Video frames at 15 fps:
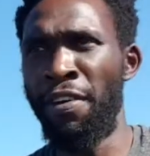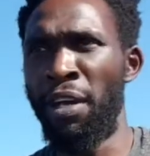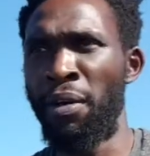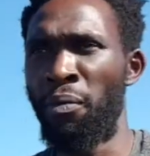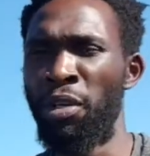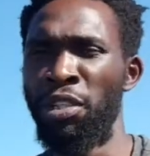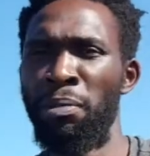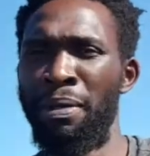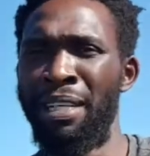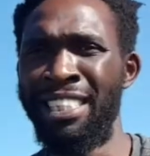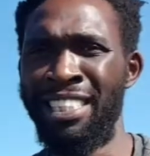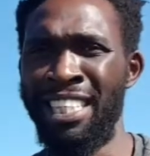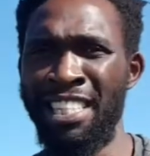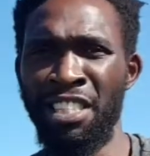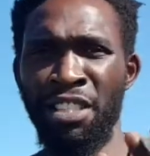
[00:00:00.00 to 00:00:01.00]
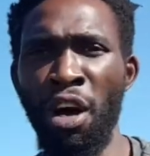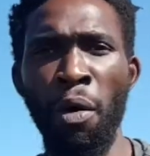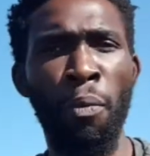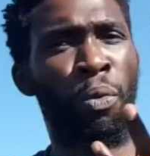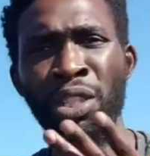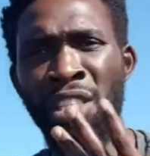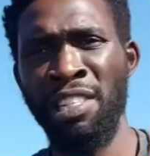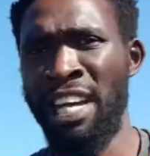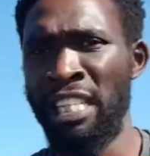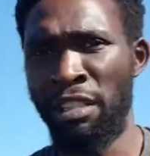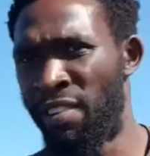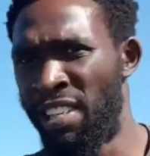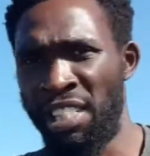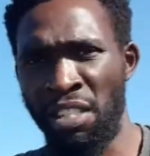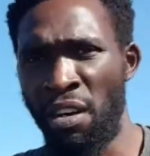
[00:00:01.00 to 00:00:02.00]
what I think what Shabazz is saying is not a one
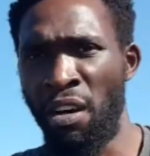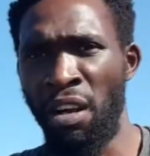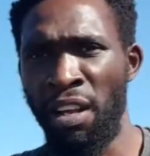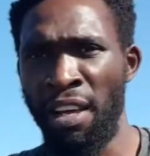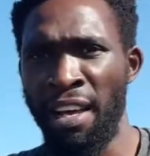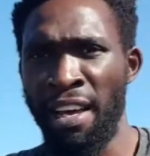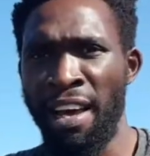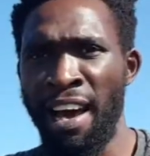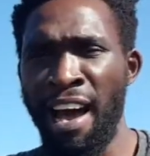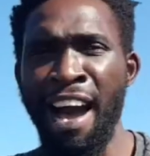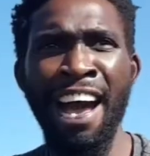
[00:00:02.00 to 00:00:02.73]
size fits all.